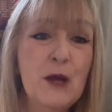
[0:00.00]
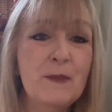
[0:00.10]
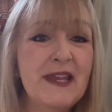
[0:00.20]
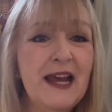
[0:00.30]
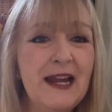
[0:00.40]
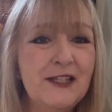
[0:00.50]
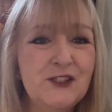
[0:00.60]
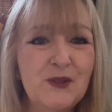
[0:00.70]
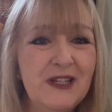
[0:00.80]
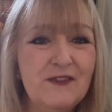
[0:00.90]
But yeah, I
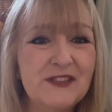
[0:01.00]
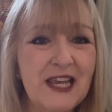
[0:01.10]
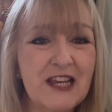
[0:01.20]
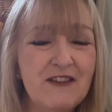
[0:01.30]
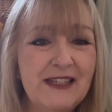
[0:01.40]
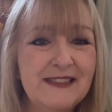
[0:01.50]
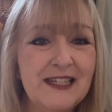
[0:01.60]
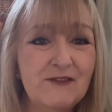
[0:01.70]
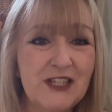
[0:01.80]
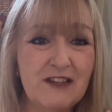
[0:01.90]
do love decorating.
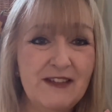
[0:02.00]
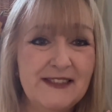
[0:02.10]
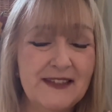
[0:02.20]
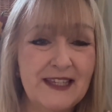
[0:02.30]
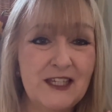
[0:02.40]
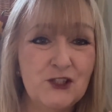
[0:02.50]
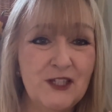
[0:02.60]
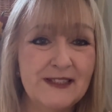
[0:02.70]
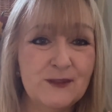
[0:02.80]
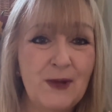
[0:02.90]
I've decorated the kitchen as